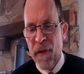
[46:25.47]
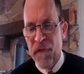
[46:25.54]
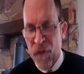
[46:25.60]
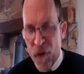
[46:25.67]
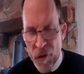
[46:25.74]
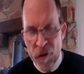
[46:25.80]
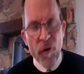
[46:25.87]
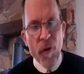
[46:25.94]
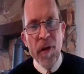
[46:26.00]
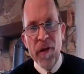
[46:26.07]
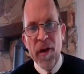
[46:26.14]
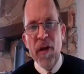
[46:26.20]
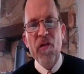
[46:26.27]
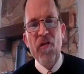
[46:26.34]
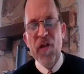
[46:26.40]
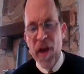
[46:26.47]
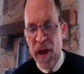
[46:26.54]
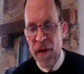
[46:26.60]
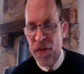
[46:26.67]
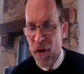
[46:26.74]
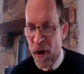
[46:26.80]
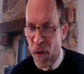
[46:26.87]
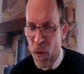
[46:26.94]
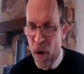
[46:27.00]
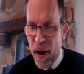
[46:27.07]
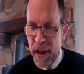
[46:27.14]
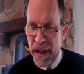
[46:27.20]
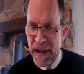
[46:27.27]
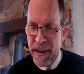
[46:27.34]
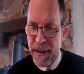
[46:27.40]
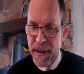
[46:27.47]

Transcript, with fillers: 1 Corinthians 10:31.